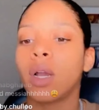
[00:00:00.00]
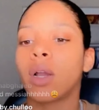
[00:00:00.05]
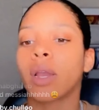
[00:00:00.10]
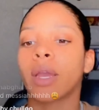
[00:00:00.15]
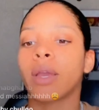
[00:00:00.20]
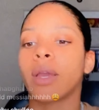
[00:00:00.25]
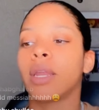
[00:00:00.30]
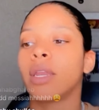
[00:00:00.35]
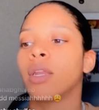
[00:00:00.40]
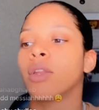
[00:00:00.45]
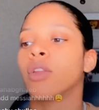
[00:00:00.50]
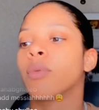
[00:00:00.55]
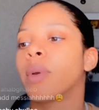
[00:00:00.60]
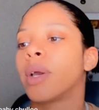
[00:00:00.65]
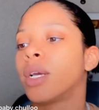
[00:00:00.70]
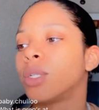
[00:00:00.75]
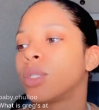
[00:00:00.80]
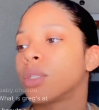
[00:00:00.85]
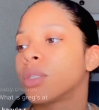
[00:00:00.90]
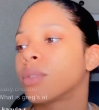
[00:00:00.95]
Okay, I need to do my
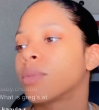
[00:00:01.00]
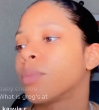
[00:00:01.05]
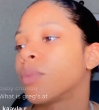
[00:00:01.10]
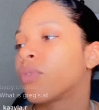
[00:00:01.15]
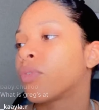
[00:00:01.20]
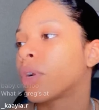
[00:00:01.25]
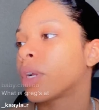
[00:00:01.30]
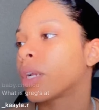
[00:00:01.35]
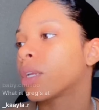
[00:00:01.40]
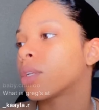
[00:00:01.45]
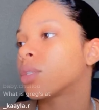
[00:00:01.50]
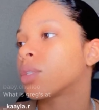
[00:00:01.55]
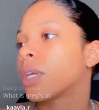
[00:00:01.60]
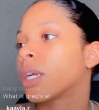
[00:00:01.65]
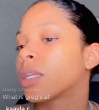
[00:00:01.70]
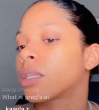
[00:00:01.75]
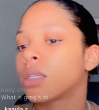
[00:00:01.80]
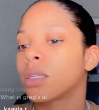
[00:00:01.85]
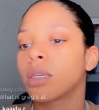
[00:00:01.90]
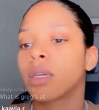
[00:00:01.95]
edges before I get
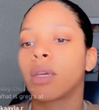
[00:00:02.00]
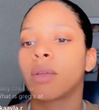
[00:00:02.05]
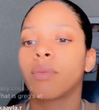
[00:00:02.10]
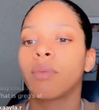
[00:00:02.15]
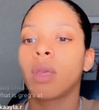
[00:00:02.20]
distracted again.